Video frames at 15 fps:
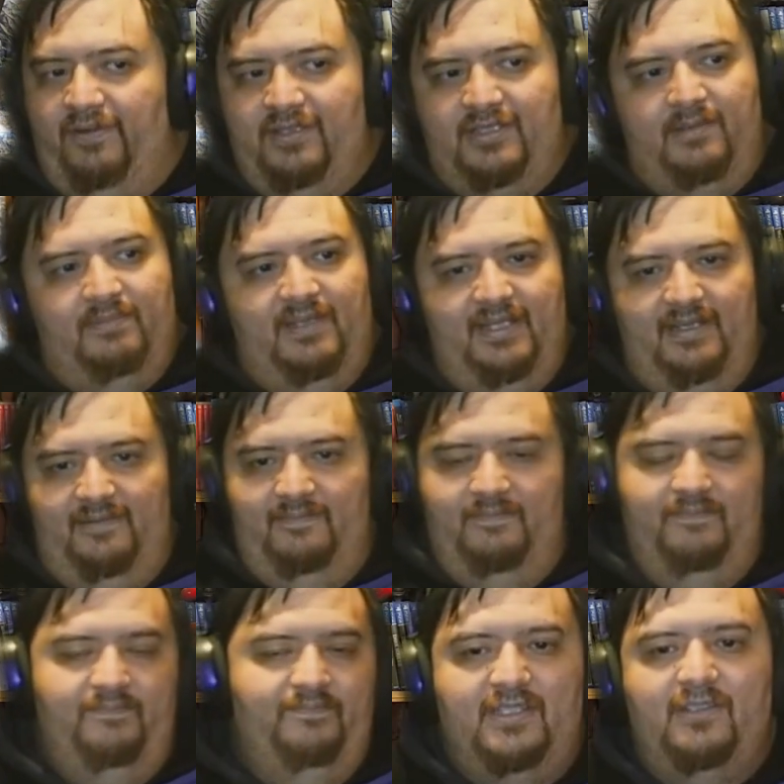prefer
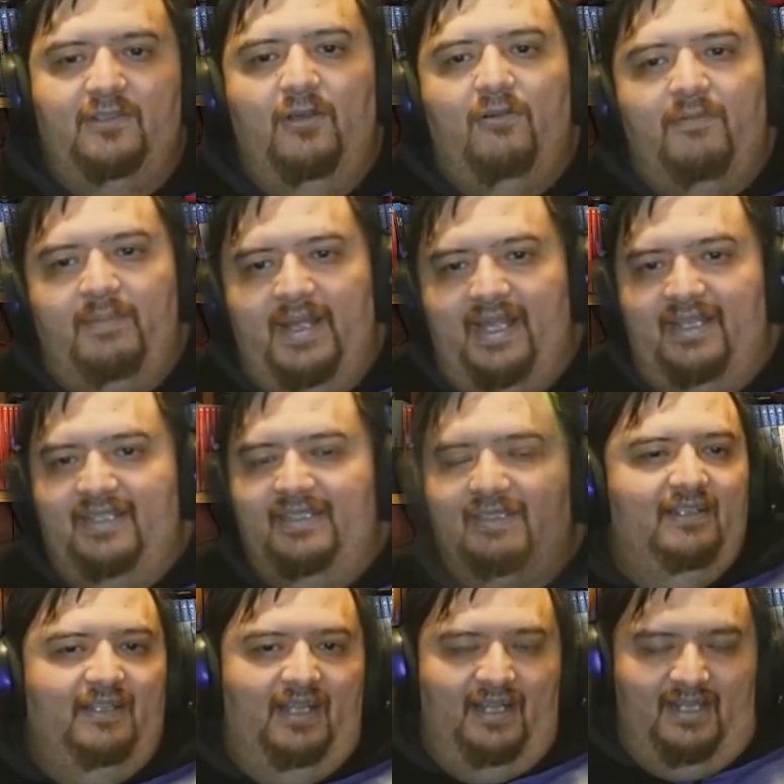something slower paced
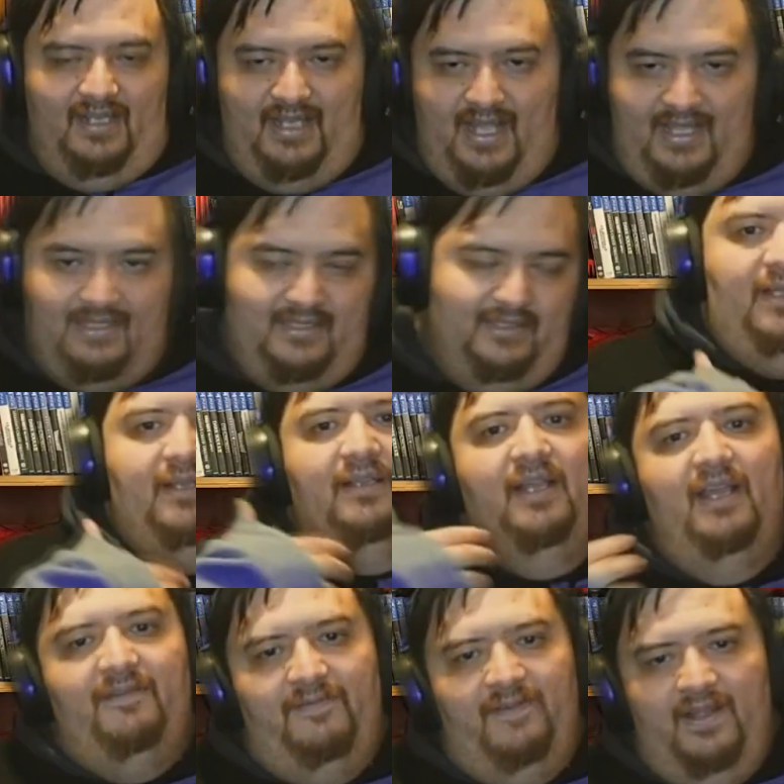like class
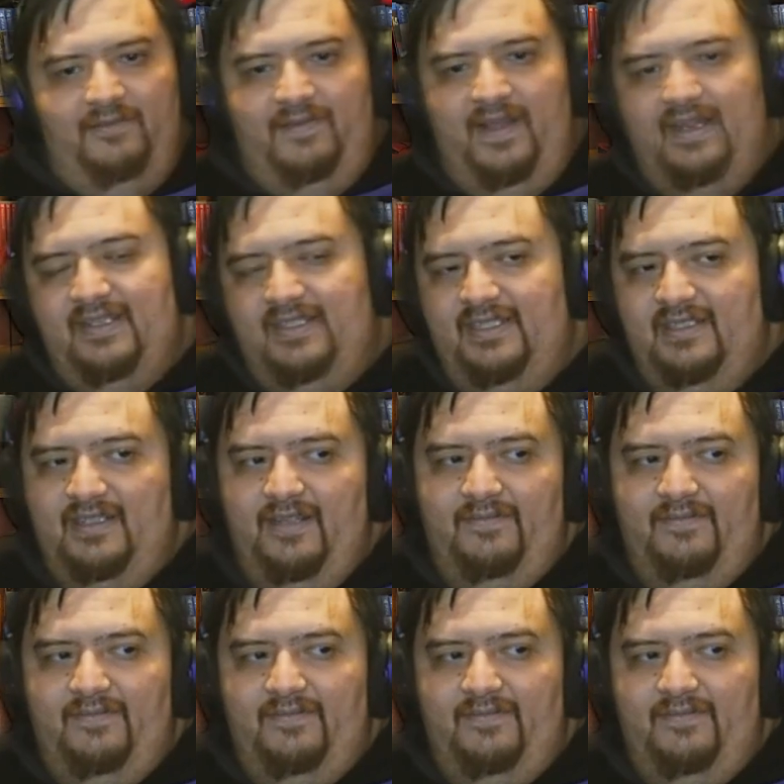like Final Fantasy